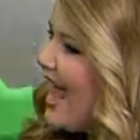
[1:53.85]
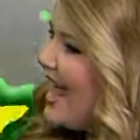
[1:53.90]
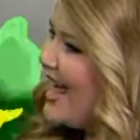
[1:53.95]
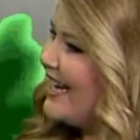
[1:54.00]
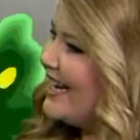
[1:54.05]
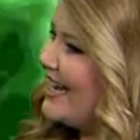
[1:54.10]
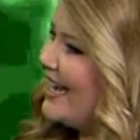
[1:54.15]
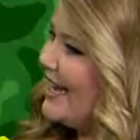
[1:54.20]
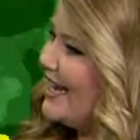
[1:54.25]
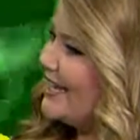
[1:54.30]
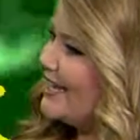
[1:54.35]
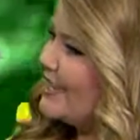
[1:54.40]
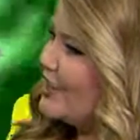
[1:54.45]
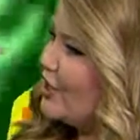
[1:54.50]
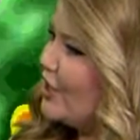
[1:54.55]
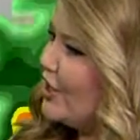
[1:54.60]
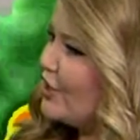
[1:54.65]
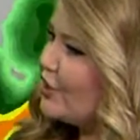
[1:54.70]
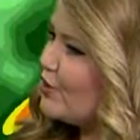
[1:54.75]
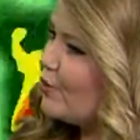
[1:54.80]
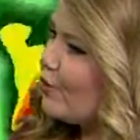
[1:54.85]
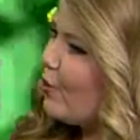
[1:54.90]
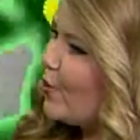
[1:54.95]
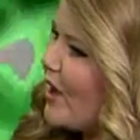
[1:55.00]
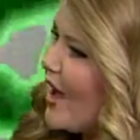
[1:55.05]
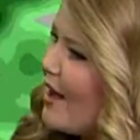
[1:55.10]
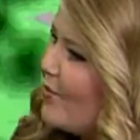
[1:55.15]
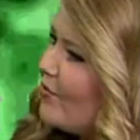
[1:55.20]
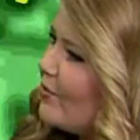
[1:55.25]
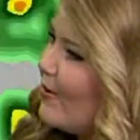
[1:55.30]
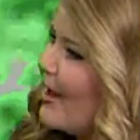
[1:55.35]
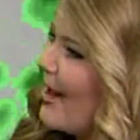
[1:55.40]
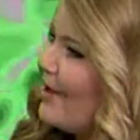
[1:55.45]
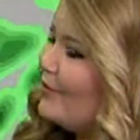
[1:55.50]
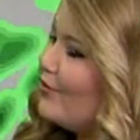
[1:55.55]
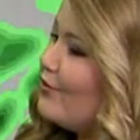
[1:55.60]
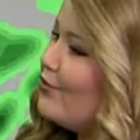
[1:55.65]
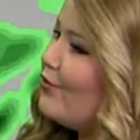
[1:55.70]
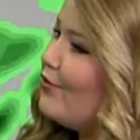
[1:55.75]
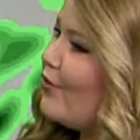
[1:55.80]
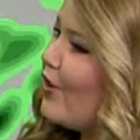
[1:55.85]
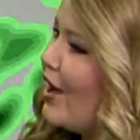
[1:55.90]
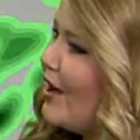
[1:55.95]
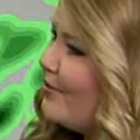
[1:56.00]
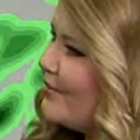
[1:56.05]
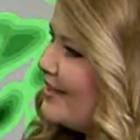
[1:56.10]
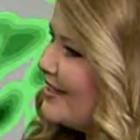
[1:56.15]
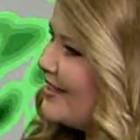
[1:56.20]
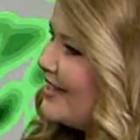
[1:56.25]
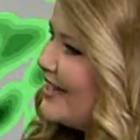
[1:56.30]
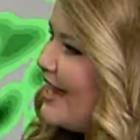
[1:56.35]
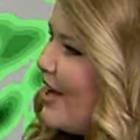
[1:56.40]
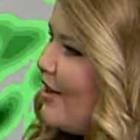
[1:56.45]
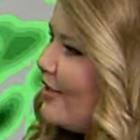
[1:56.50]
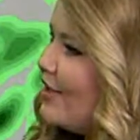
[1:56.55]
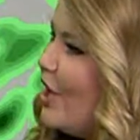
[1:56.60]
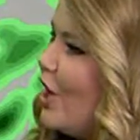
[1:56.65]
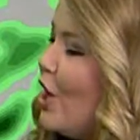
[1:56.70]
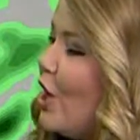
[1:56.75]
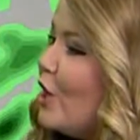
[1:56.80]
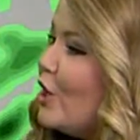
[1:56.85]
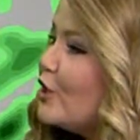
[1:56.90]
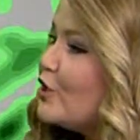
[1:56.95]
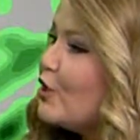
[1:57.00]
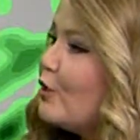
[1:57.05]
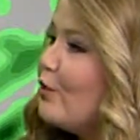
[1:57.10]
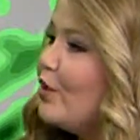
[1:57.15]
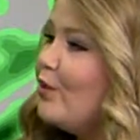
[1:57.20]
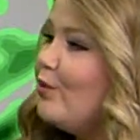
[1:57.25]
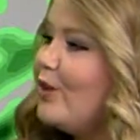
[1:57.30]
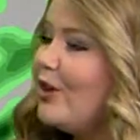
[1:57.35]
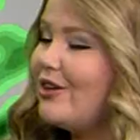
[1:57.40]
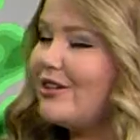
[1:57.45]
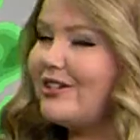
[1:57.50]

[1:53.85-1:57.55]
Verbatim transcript: And again, it's starting to wrap around from the south. So we will